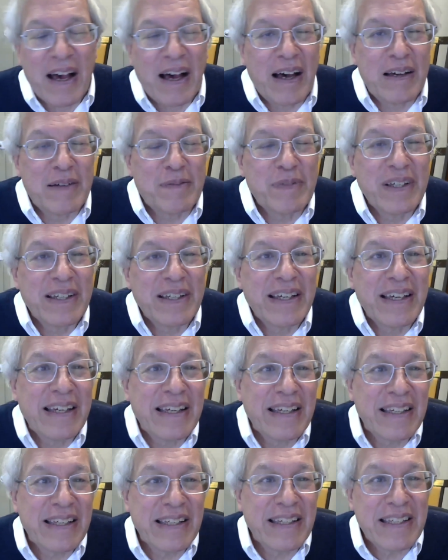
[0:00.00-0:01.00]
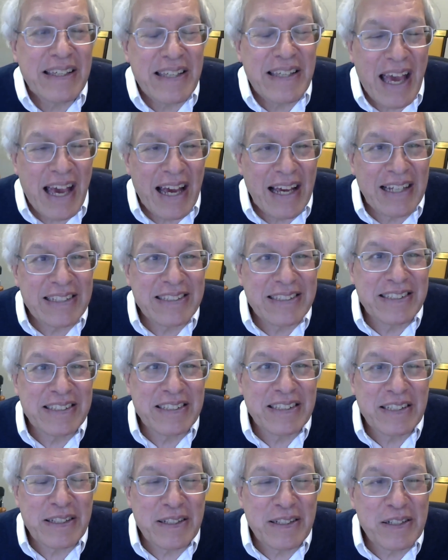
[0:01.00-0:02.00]
Um,
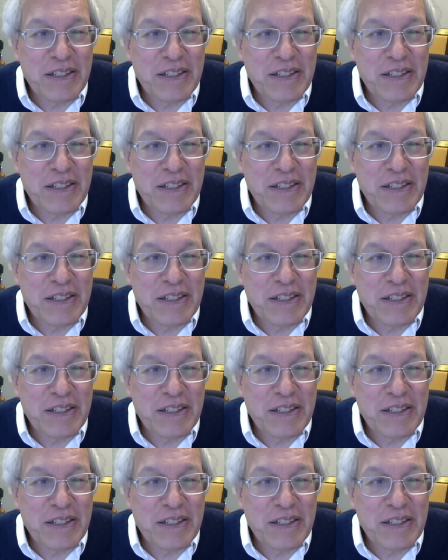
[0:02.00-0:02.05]
yes,